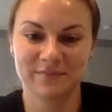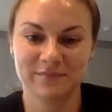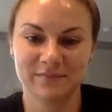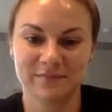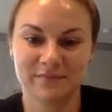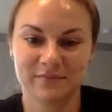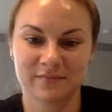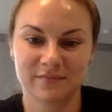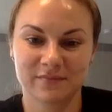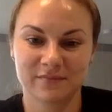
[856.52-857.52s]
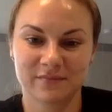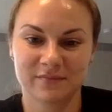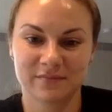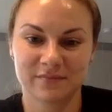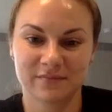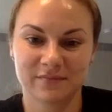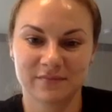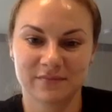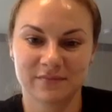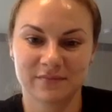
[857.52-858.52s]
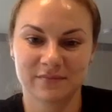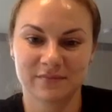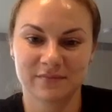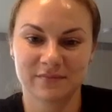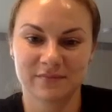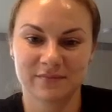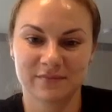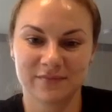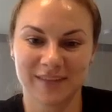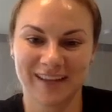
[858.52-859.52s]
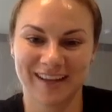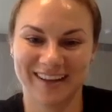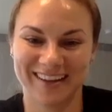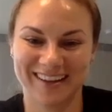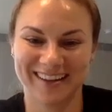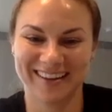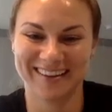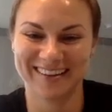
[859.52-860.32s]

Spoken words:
This person isn't speaking.